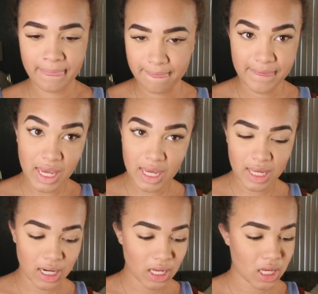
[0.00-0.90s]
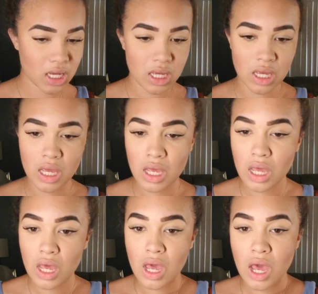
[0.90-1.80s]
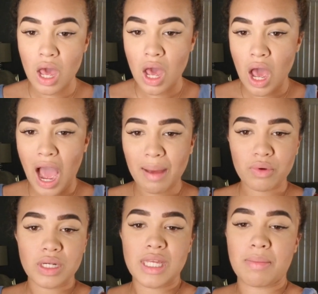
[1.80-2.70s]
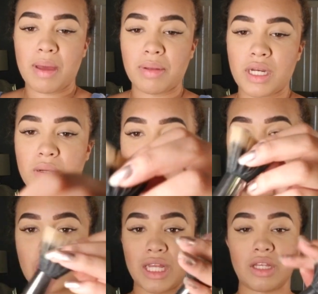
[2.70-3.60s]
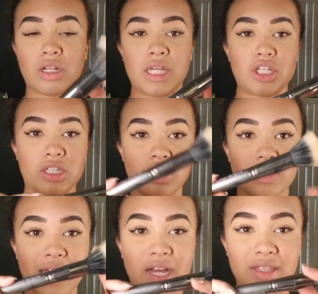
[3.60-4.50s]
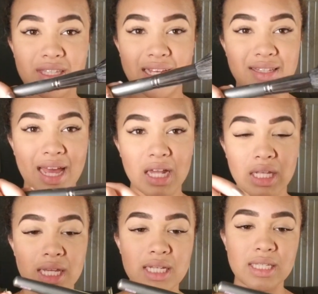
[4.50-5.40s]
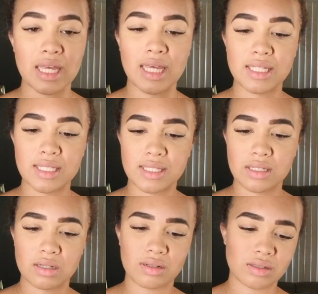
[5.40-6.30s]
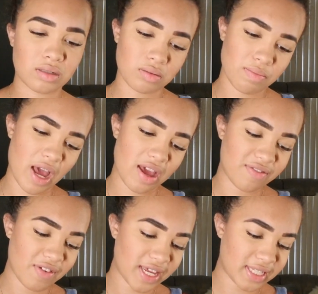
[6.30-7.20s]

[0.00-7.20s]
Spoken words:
Then I'm going to take my blending brush. I literally just I got this at Sally's. It's by Face